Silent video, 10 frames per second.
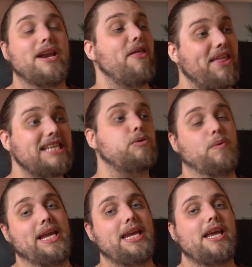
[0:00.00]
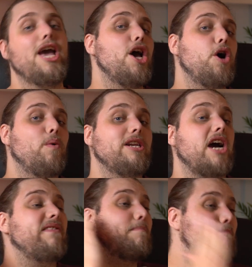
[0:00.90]
Now this week, we're
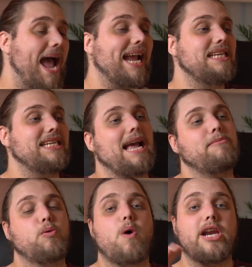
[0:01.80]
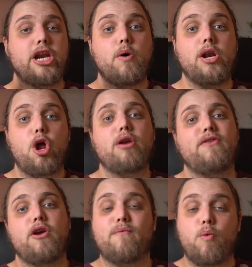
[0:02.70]
diving back into Capture One. I know a lot of
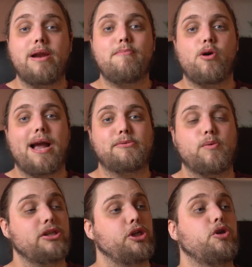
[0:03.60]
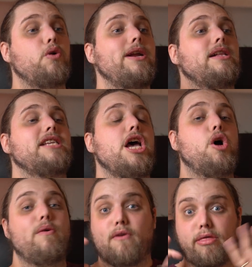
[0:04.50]
you have wanted more Capture One
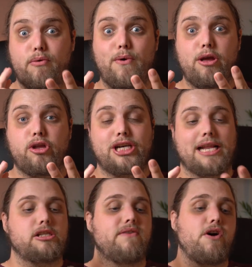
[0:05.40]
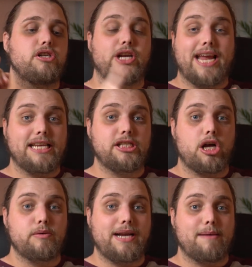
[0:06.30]
tutorials. We've got three on the channel so far, so getting
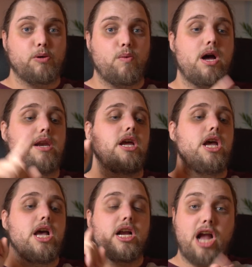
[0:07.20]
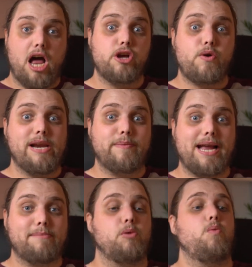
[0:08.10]
started with Capture One, color grading with
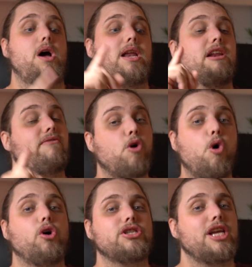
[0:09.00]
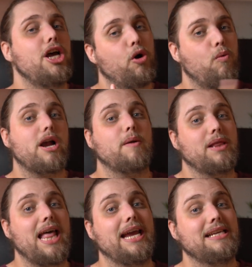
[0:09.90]
Capture One, and of course, working
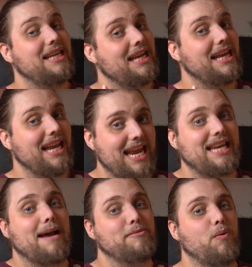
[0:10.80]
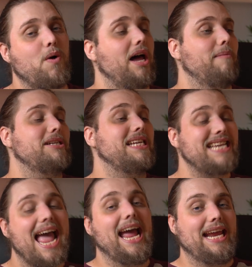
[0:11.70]
with layers in Capture One. But
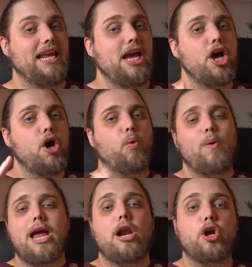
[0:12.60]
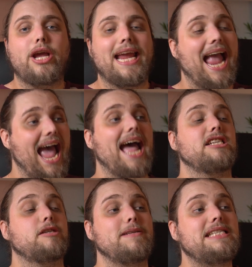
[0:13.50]
today, we are looking
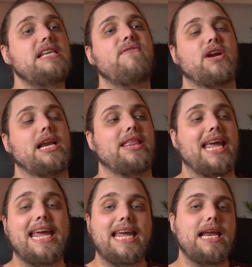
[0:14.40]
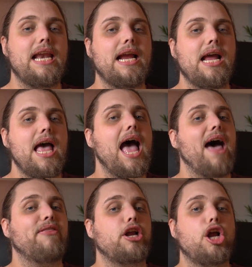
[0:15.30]
at specifically the healing
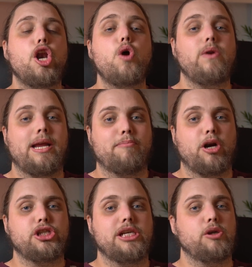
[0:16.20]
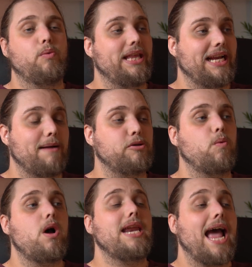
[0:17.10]
and the cloning brushes within Capture
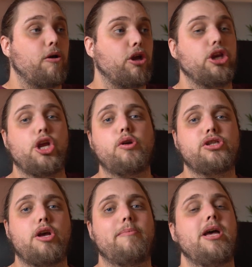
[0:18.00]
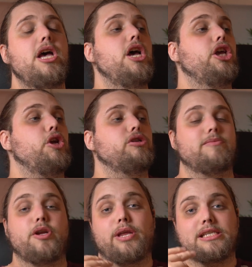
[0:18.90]
One, how you can use them, use
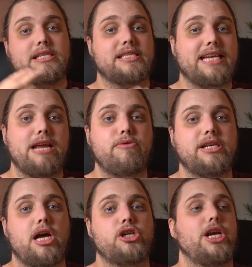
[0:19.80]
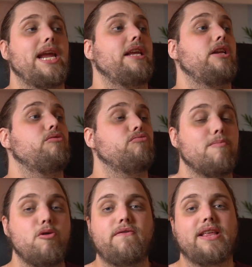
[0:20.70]
them to do things like skin retouching,
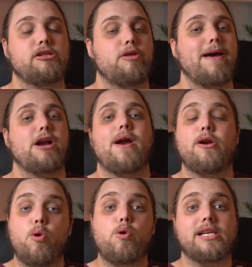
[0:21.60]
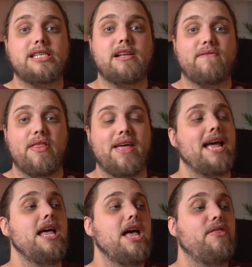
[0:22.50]
remove things from the background, all kinds of stuff like that.